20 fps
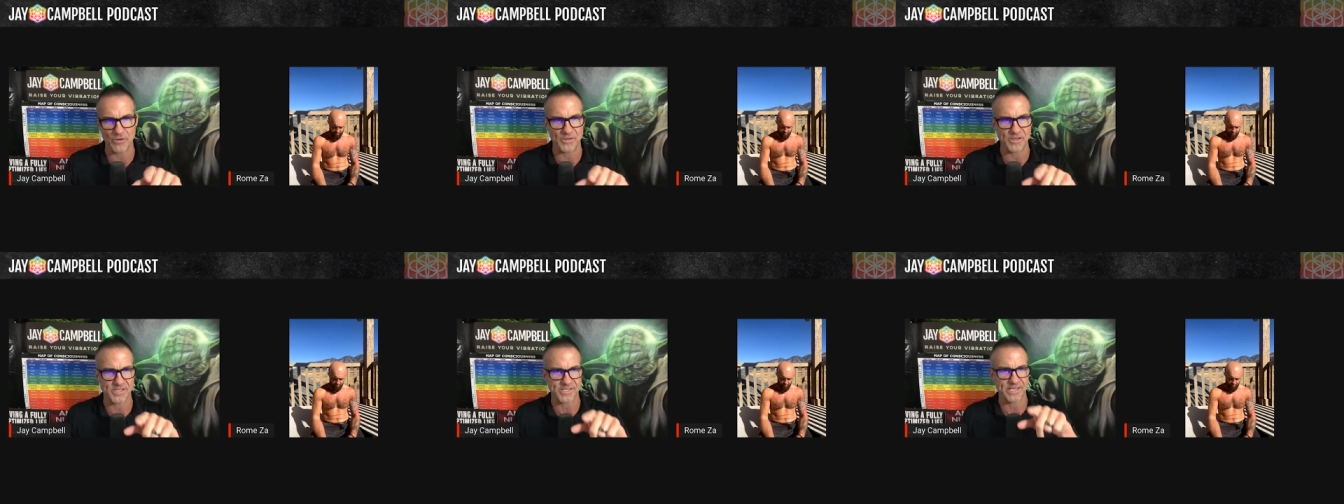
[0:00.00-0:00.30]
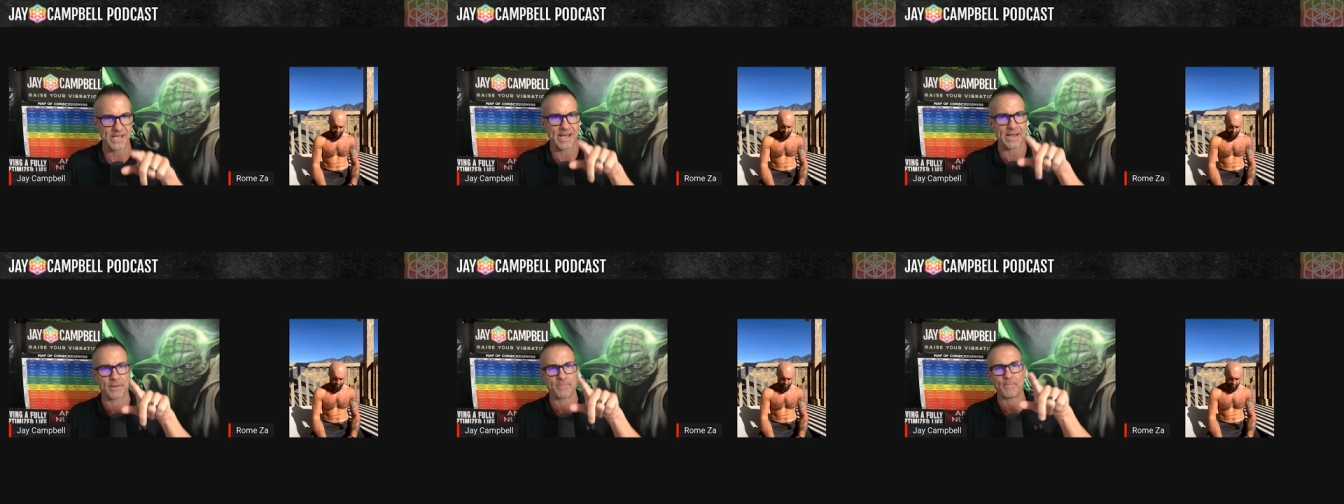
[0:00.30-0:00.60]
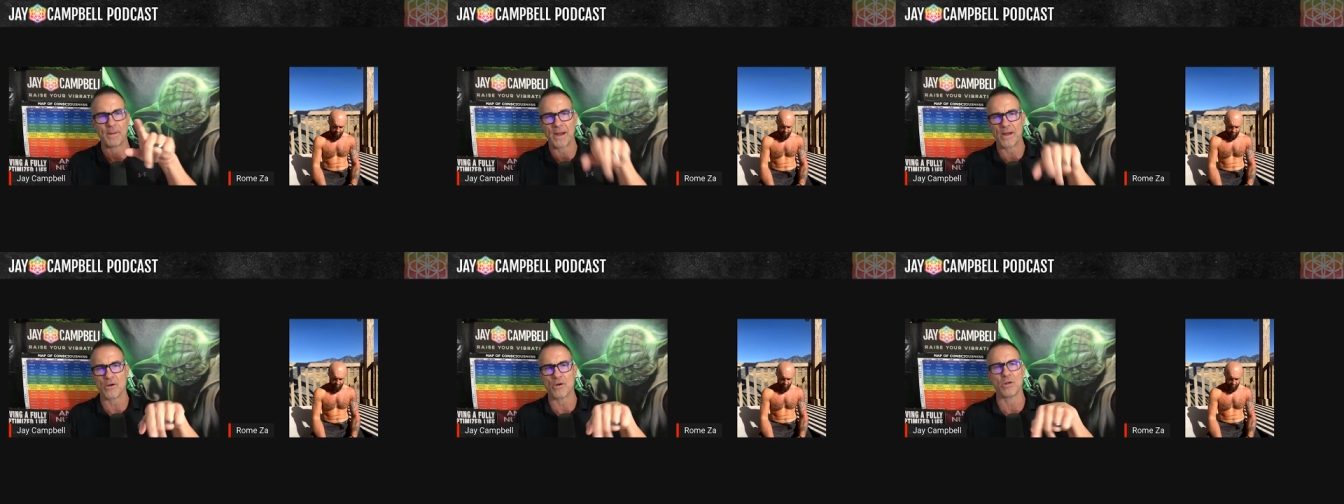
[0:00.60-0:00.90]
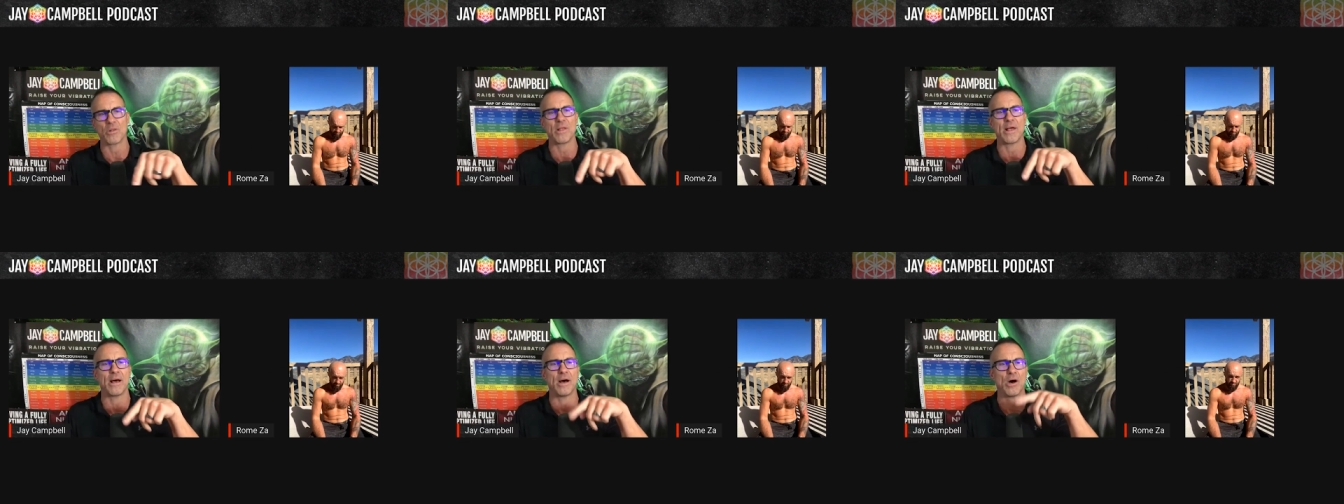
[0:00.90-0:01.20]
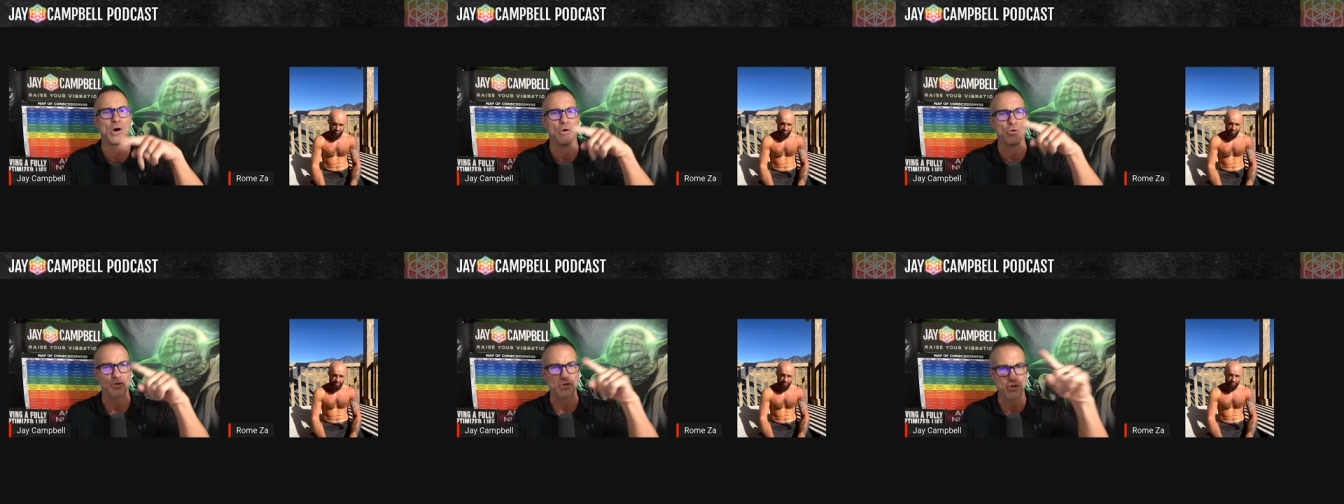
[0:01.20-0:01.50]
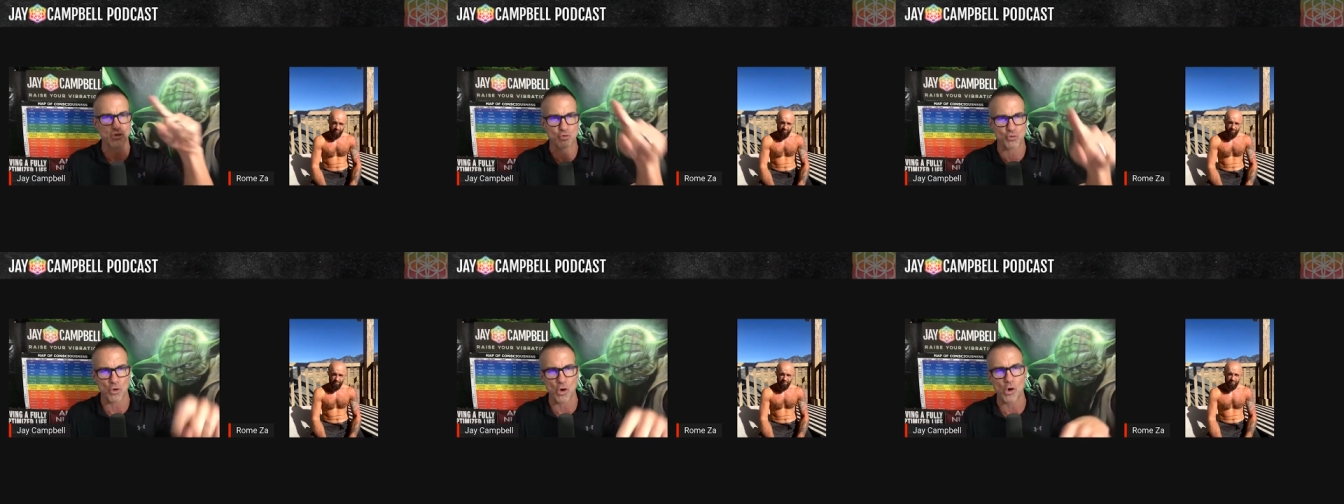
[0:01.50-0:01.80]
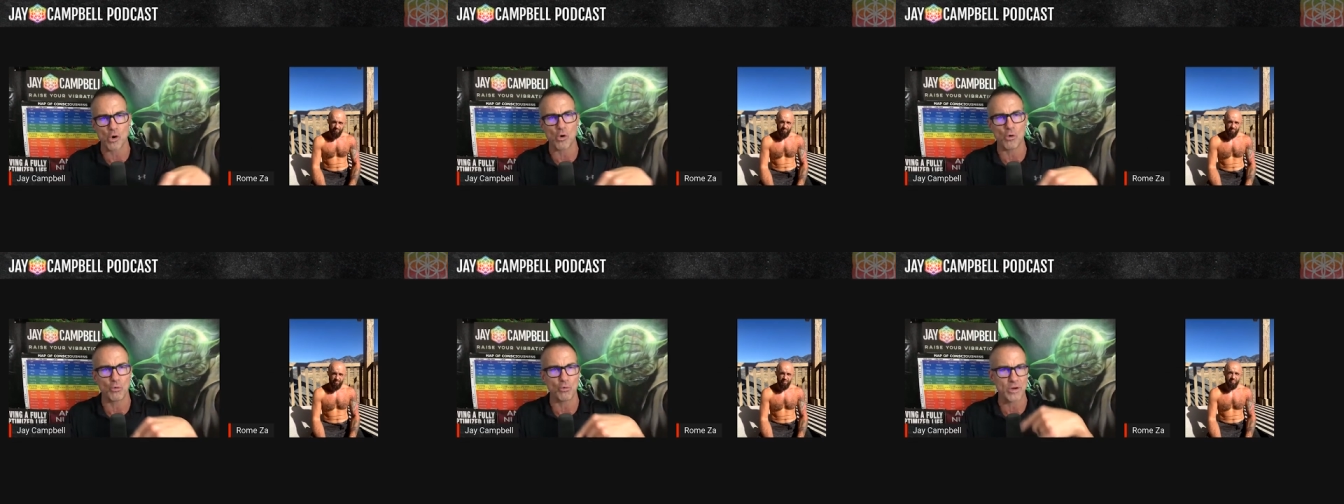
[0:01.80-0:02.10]
in this like parallel
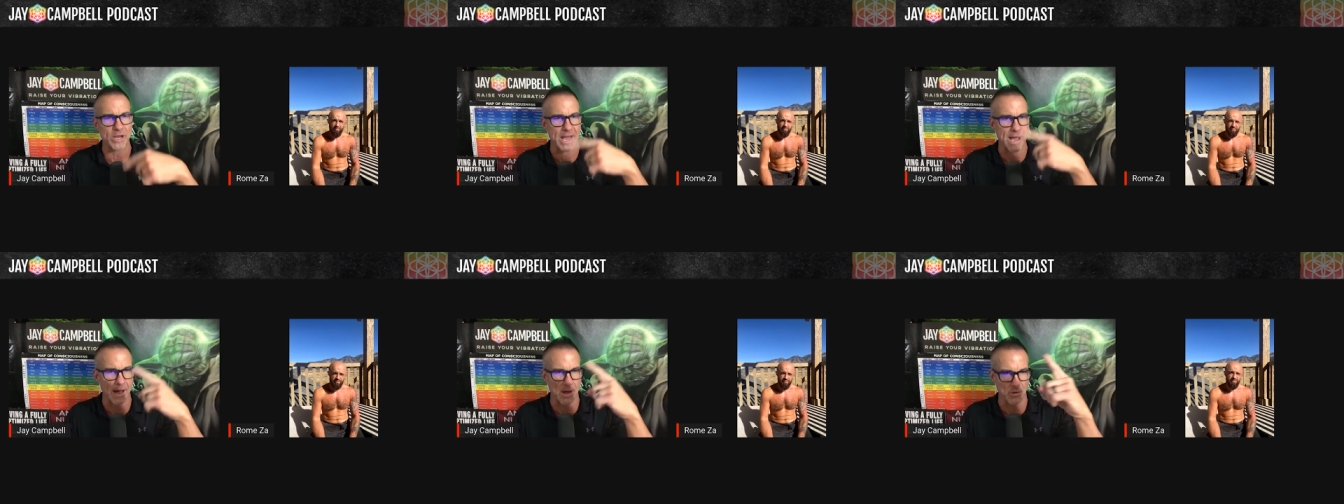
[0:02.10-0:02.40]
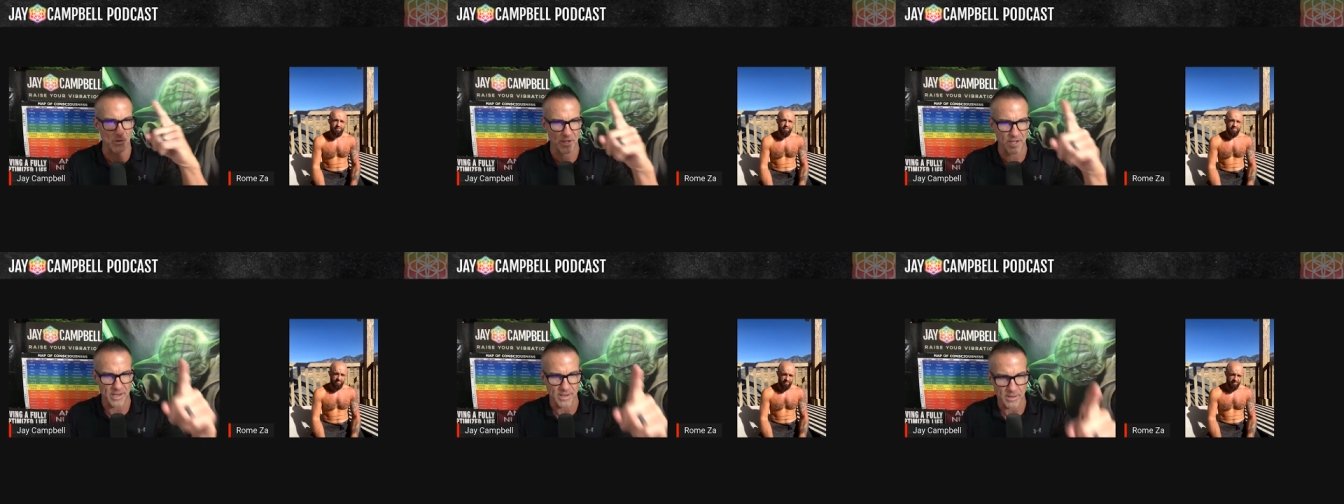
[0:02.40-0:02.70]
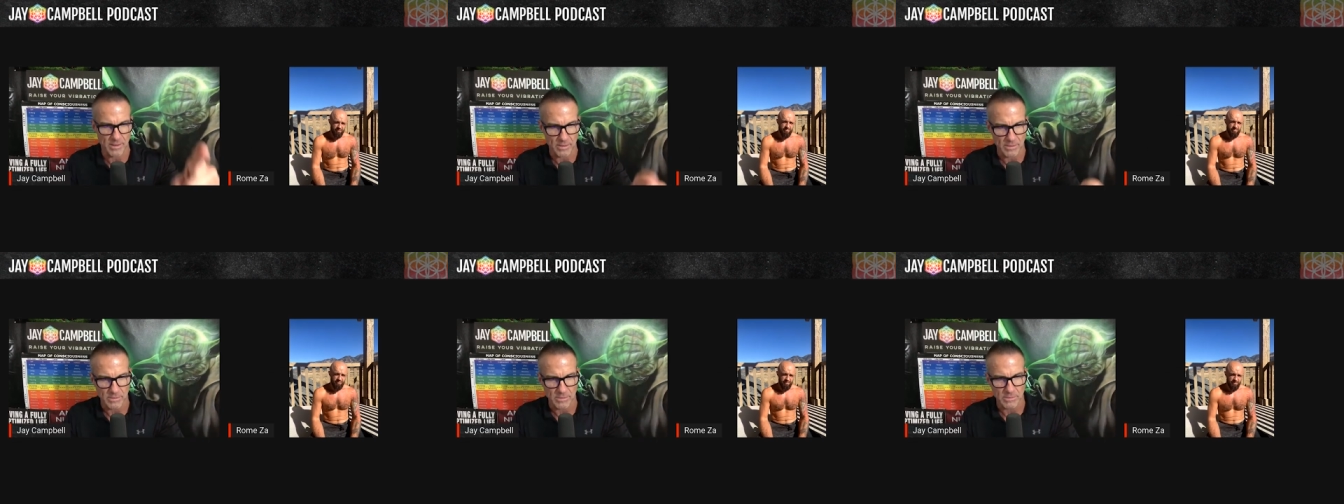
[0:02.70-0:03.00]
scroll reality